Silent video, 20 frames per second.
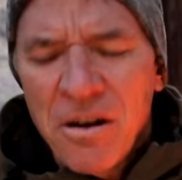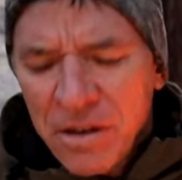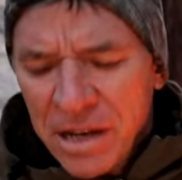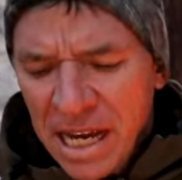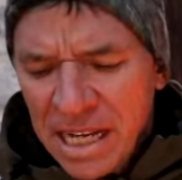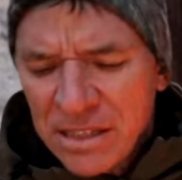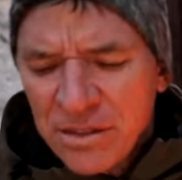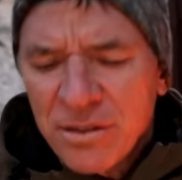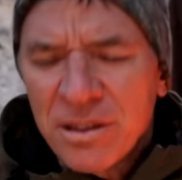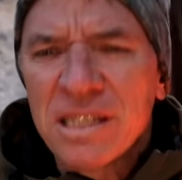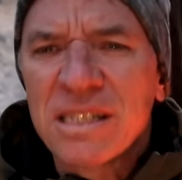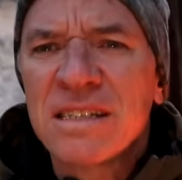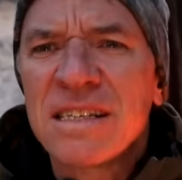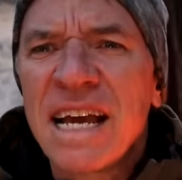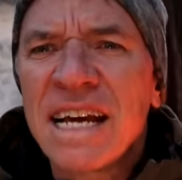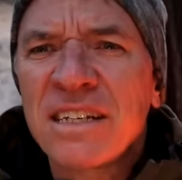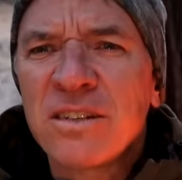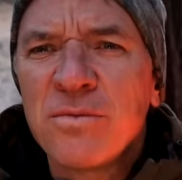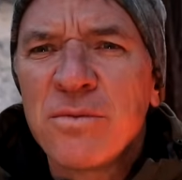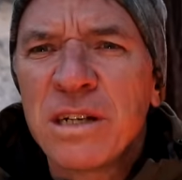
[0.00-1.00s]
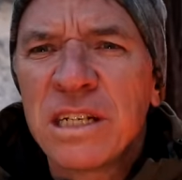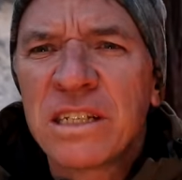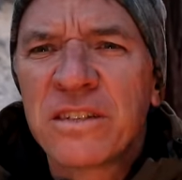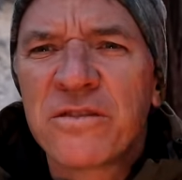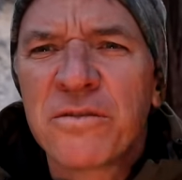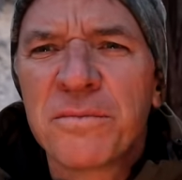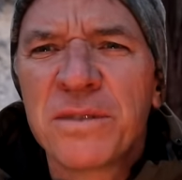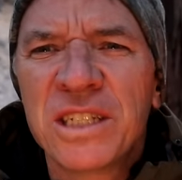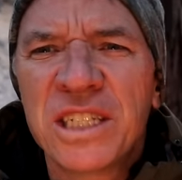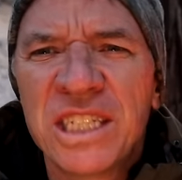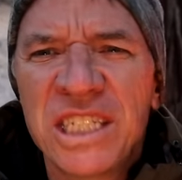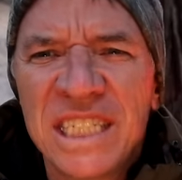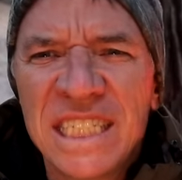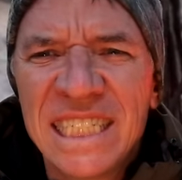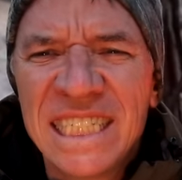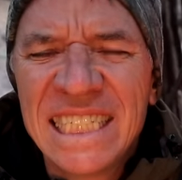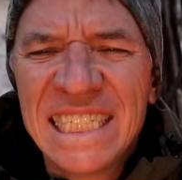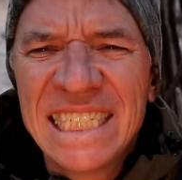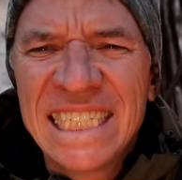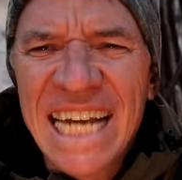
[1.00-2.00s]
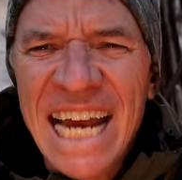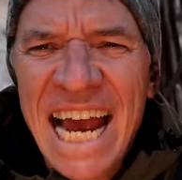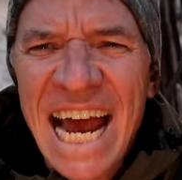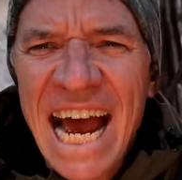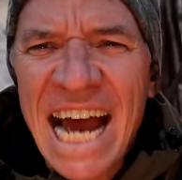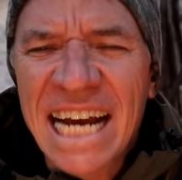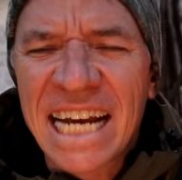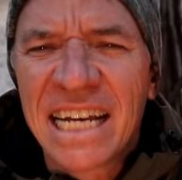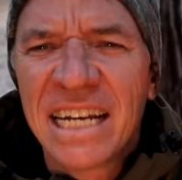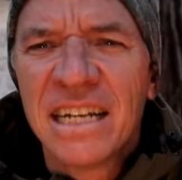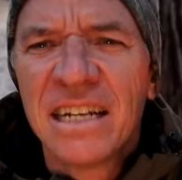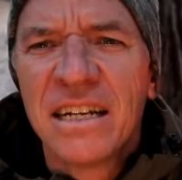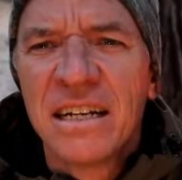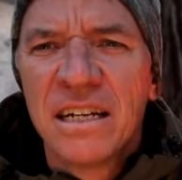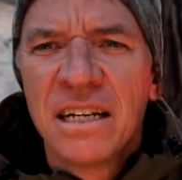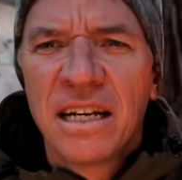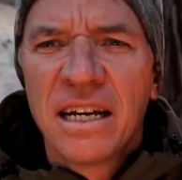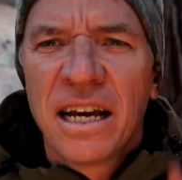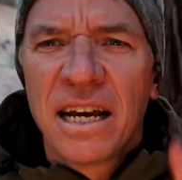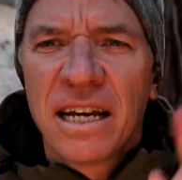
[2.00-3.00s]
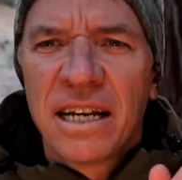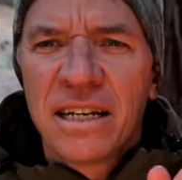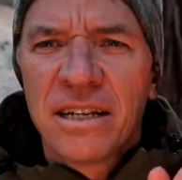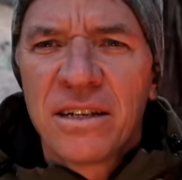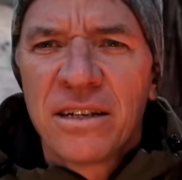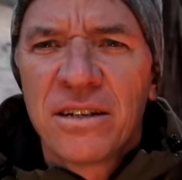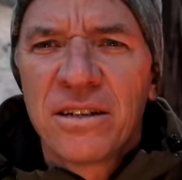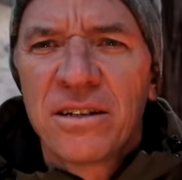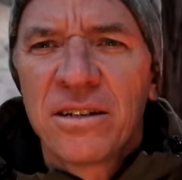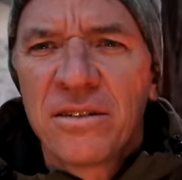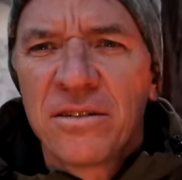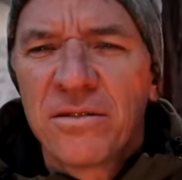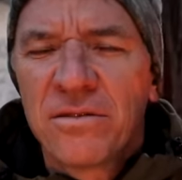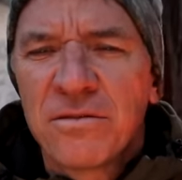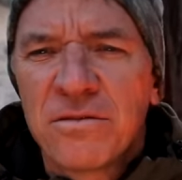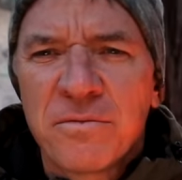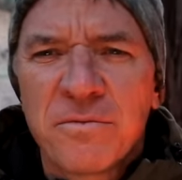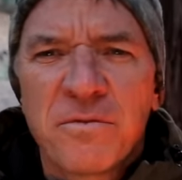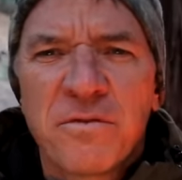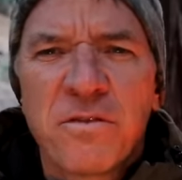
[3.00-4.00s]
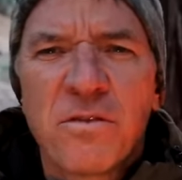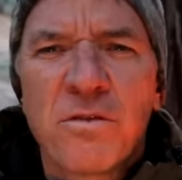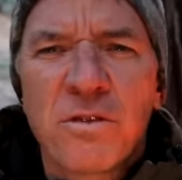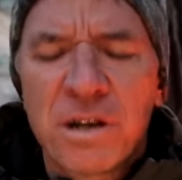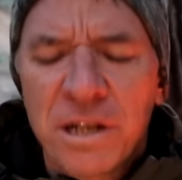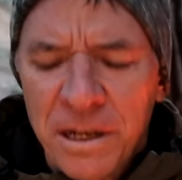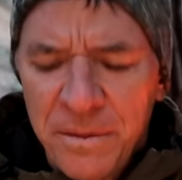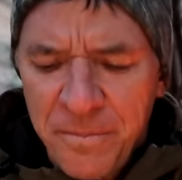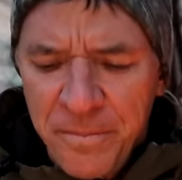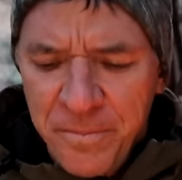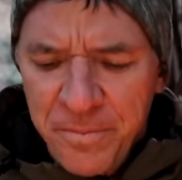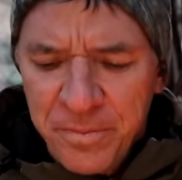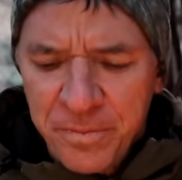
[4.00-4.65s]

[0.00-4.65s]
Okay, so this next one is from Jack, who's from Florida.